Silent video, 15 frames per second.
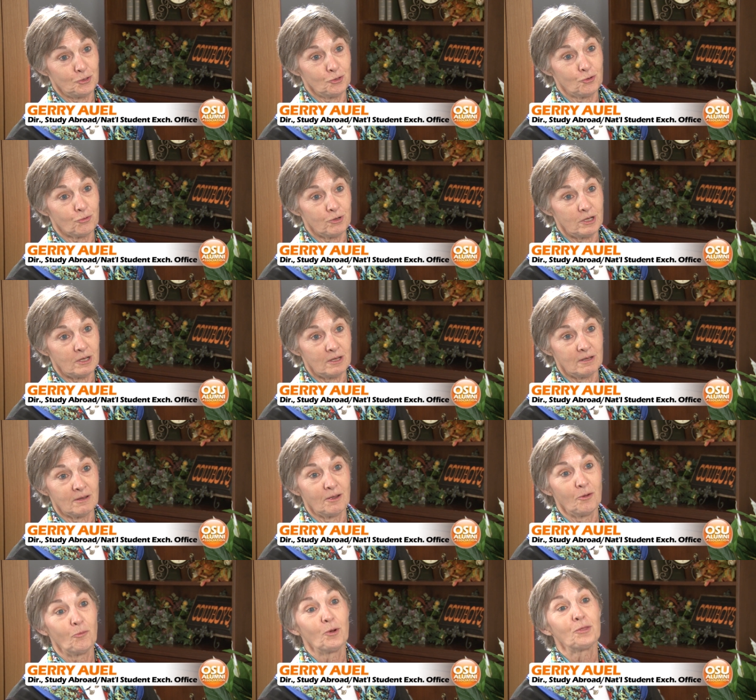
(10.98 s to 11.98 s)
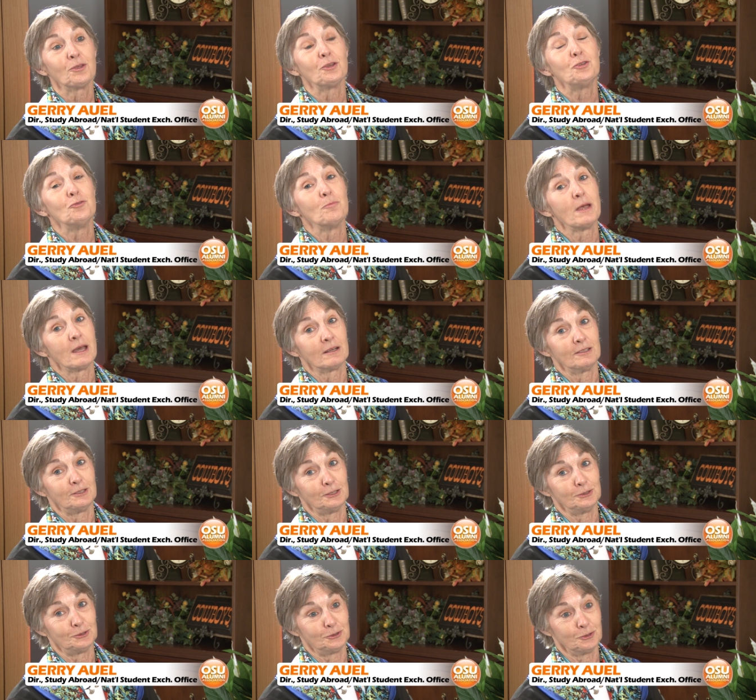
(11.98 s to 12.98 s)
degree with a
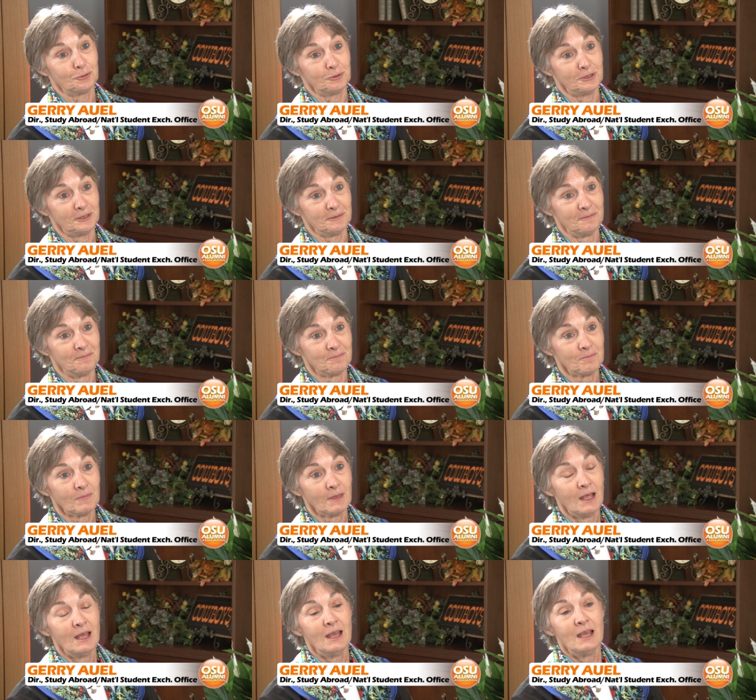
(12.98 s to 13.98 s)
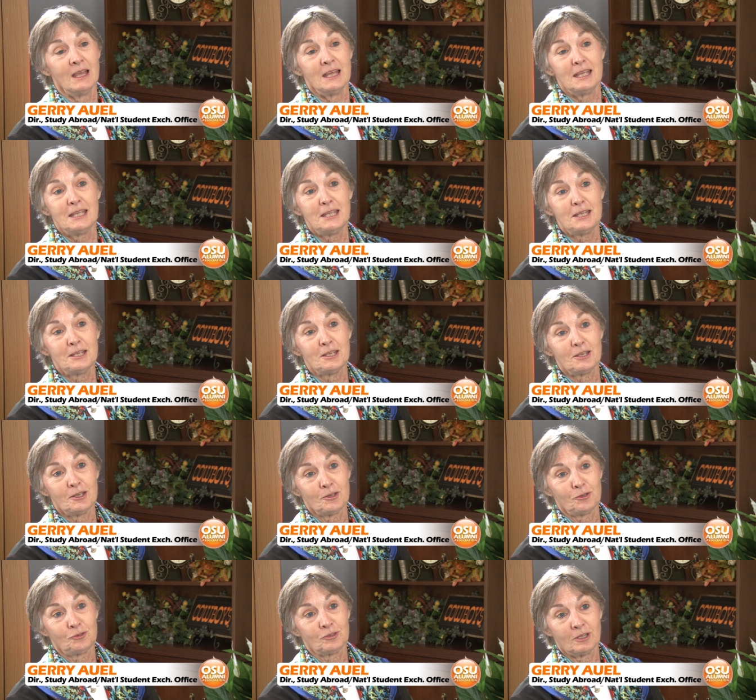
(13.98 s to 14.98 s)
humanities degree. He
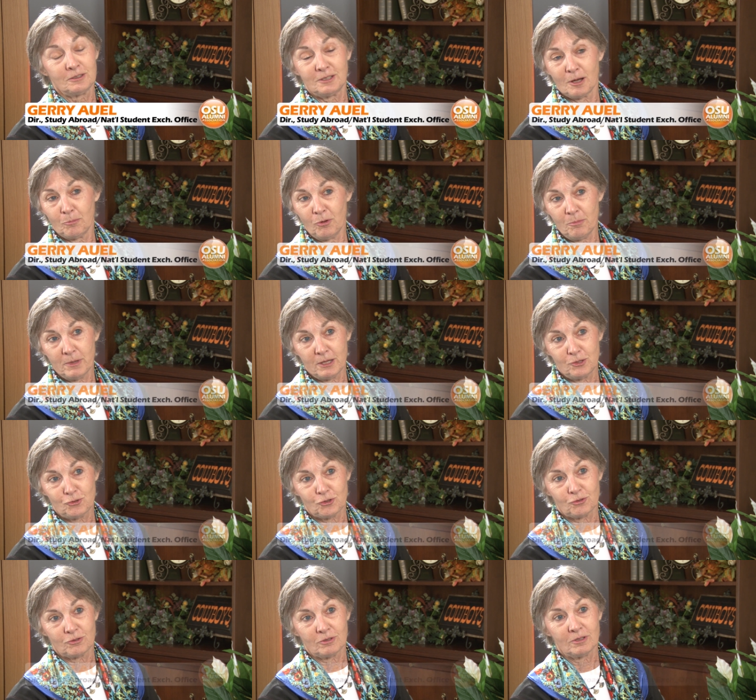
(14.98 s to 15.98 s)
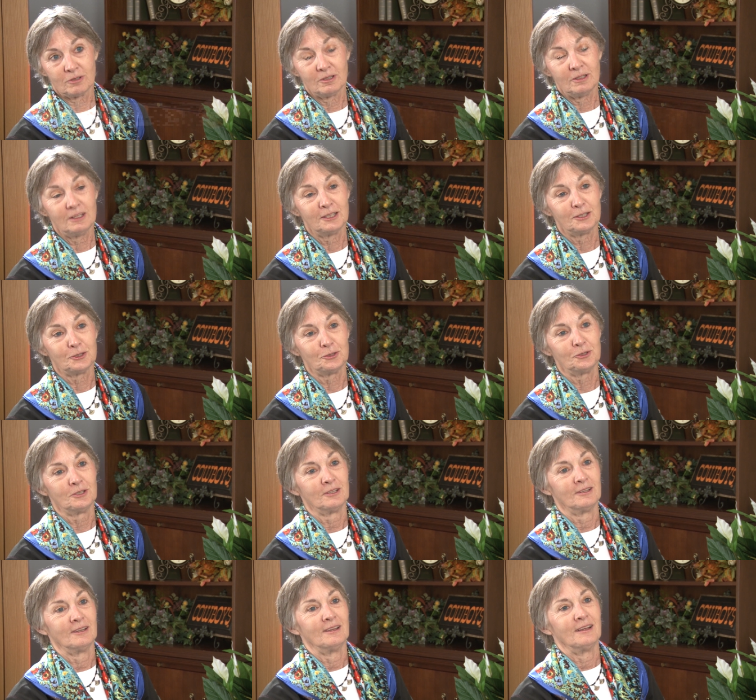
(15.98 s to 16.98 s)
is a double major in
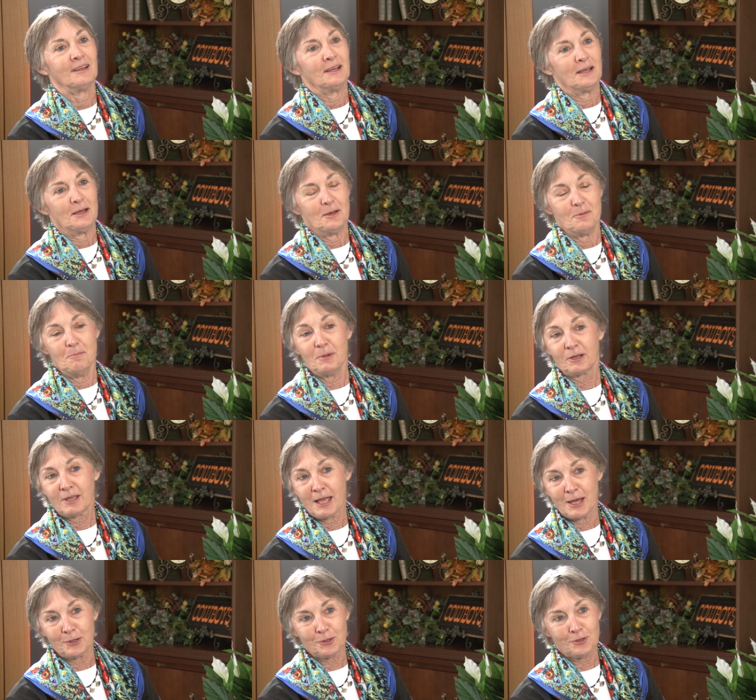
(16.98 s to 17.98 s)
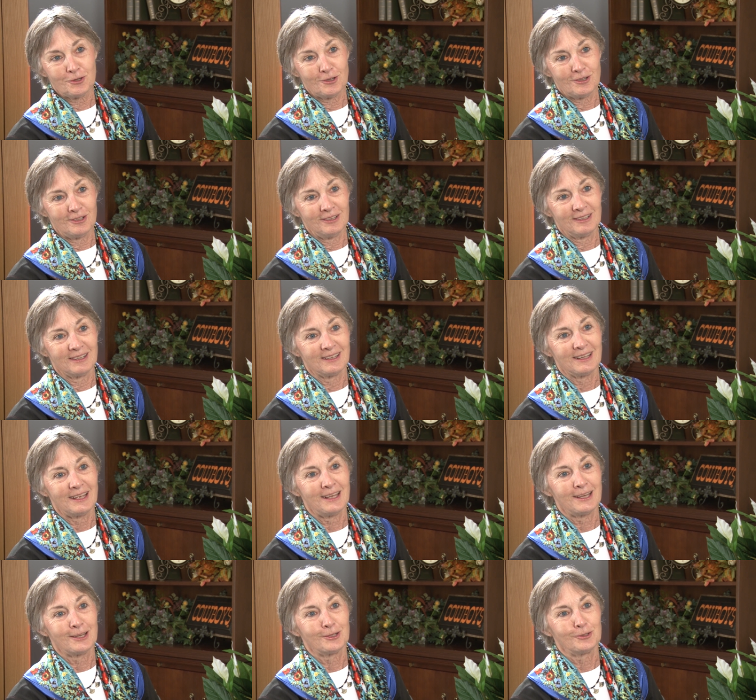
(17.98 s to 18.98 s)
mechanical
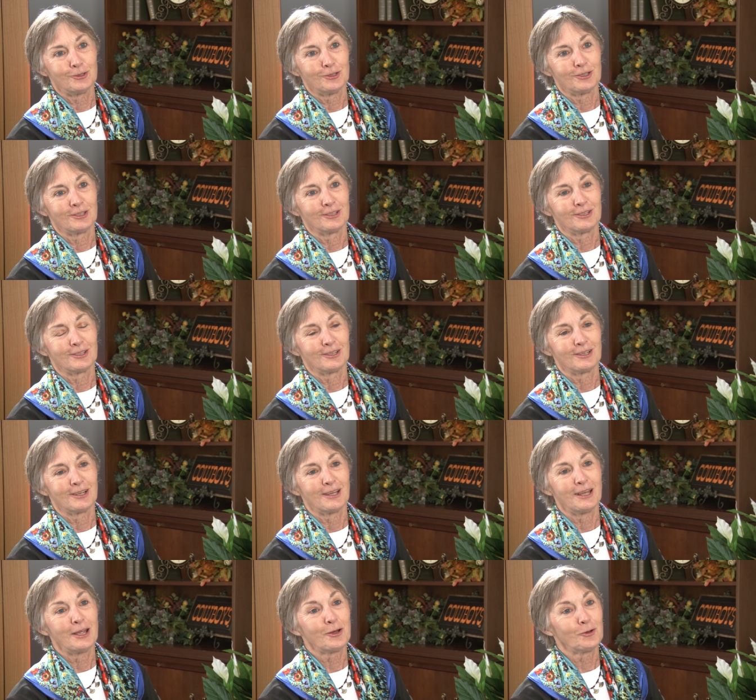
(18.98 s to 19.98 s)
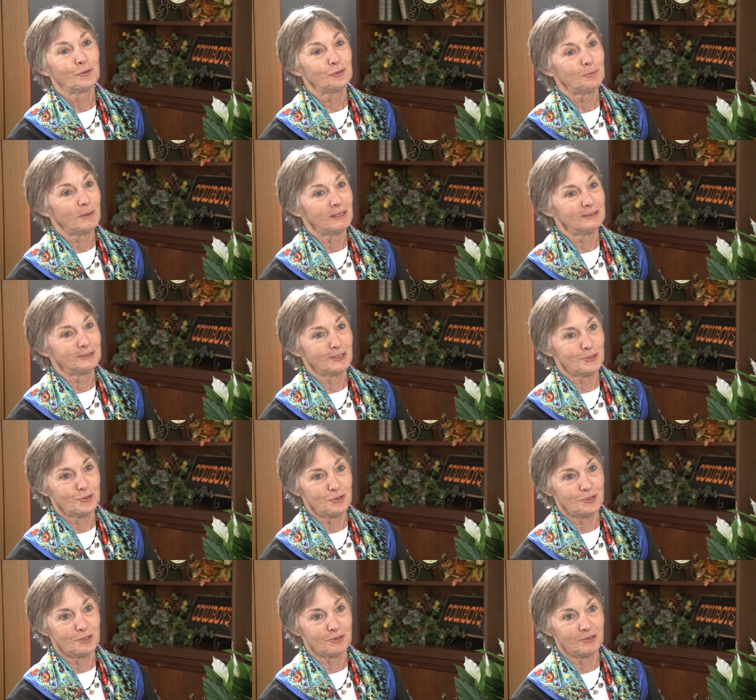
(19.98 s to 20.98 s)
and aerospace
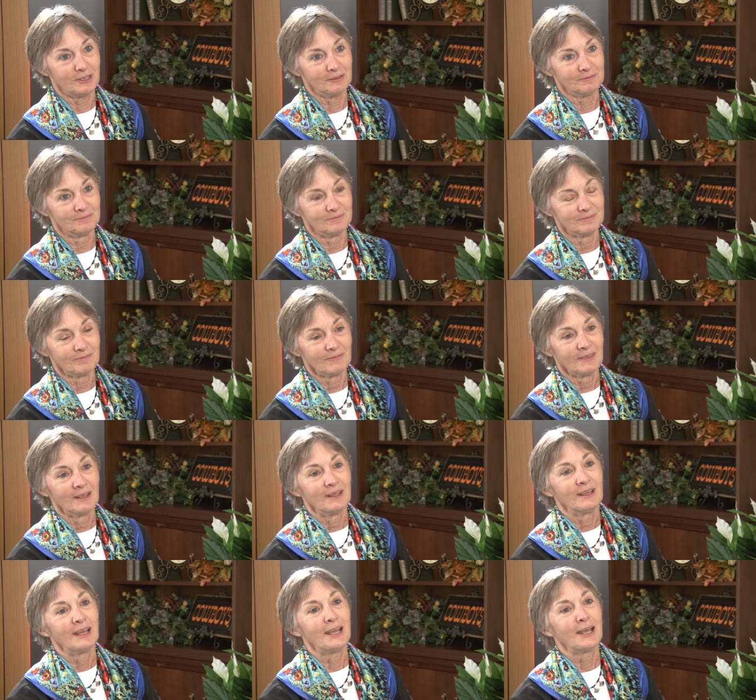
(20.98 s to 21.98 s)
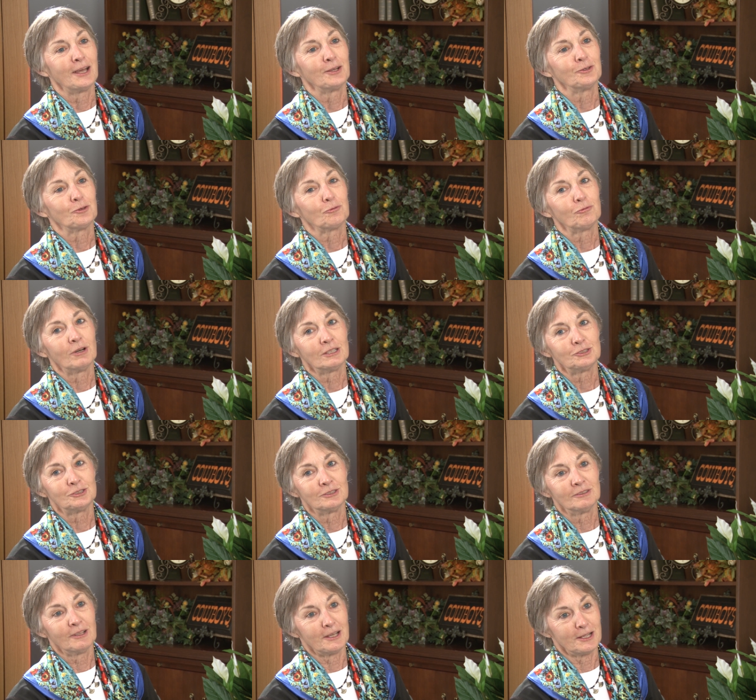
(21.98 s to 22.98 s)
engineering and
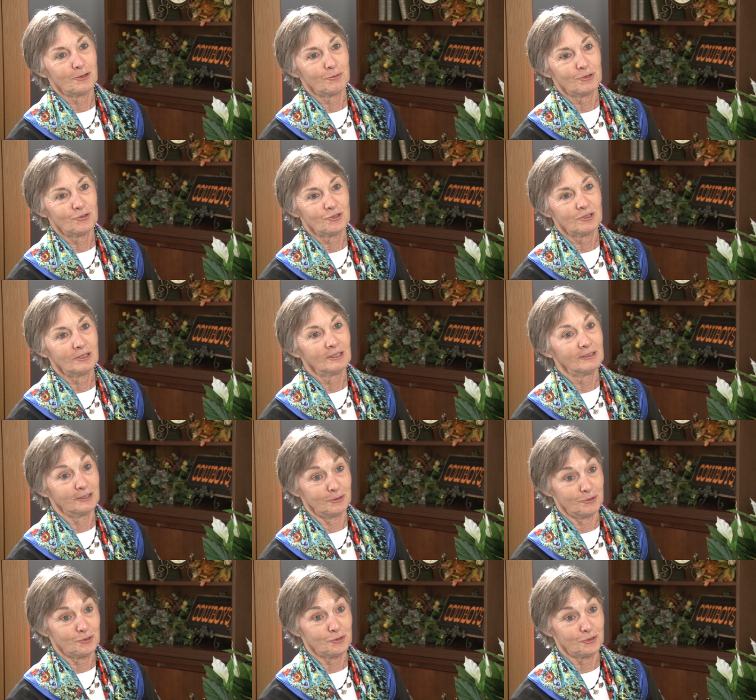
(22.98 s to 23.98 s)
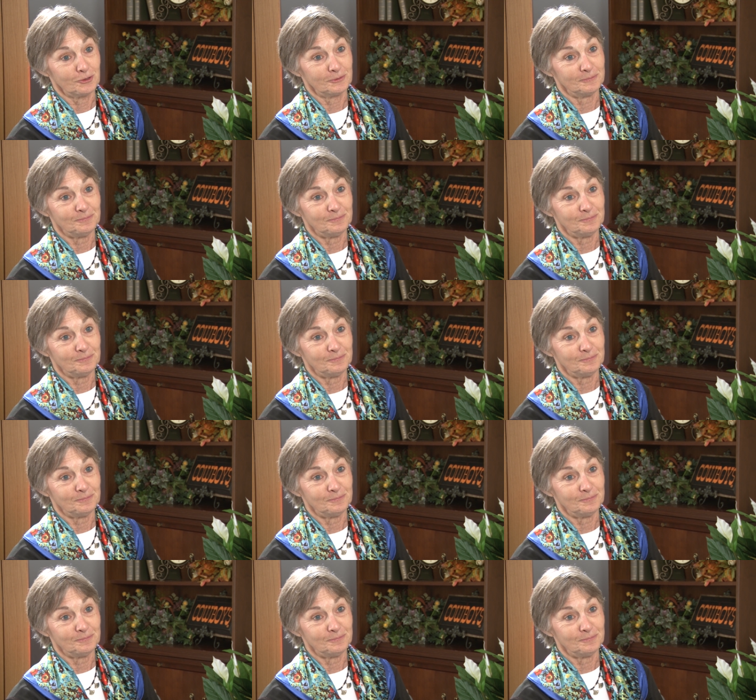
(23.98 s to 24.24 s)
Russian language and literature.